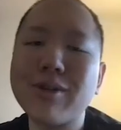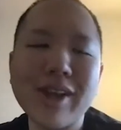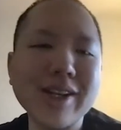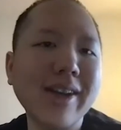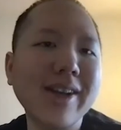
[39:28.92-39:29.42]

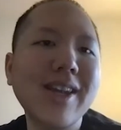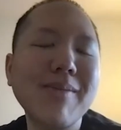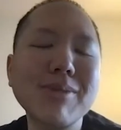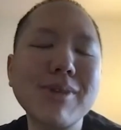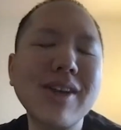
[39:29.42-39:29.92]
things like
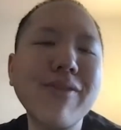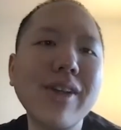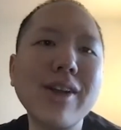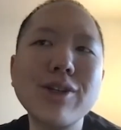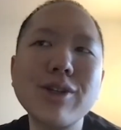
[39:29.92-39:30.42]
seamless
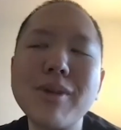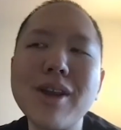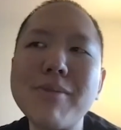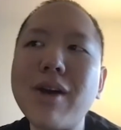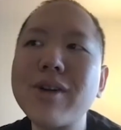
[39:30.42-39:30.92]
specifically it should be
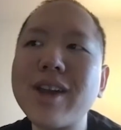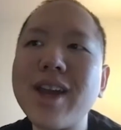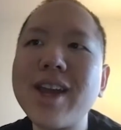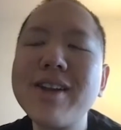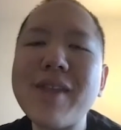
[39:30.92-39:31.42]
about
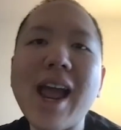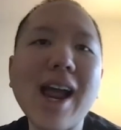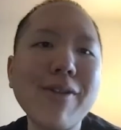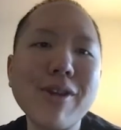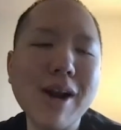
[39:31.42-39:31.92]
okay
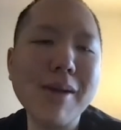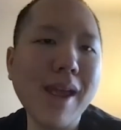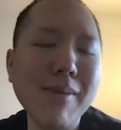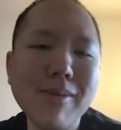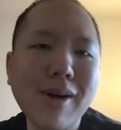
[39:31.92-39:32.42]
have the right
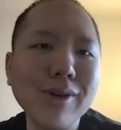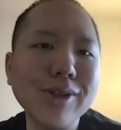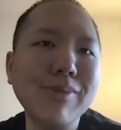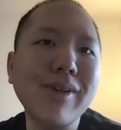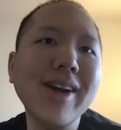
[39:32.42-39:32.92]
payment models
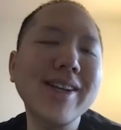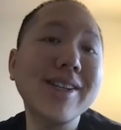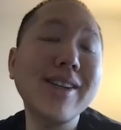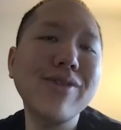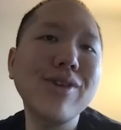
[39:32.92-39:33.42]
in place
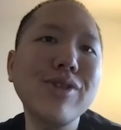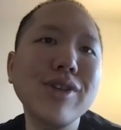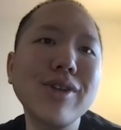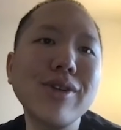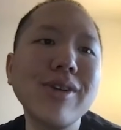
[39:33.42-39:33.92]
and if you
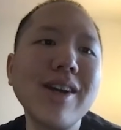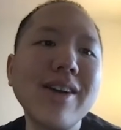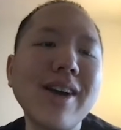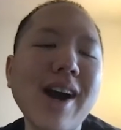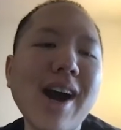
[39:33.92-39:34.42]
do
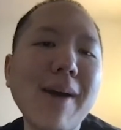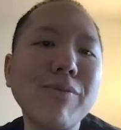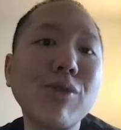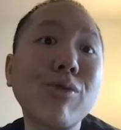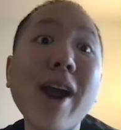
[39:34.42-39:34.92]

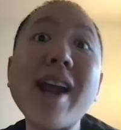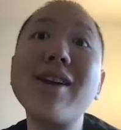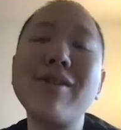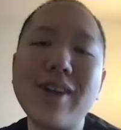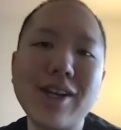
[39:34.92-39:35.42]
um, the right
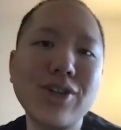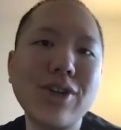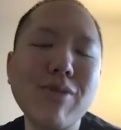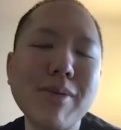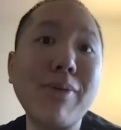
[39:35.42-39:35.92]

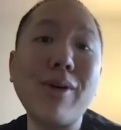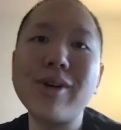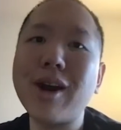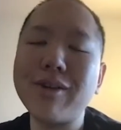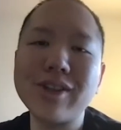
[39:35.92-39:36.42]
innovation will be
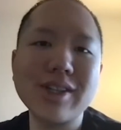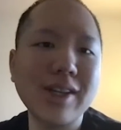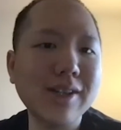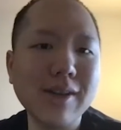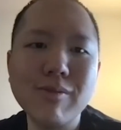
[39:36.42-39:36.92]
pulled out of the
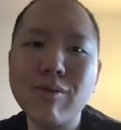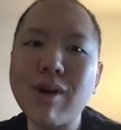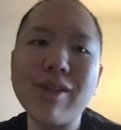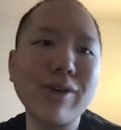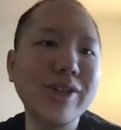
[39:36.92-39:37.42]
system
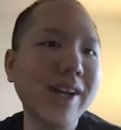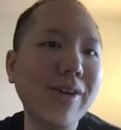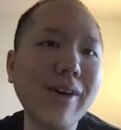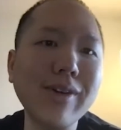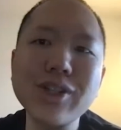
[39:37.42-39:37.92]
whether it's
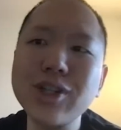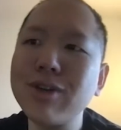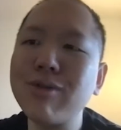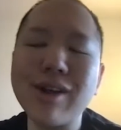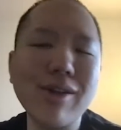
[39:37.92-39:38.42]
technology
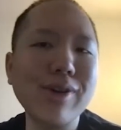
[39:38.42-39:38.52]
whether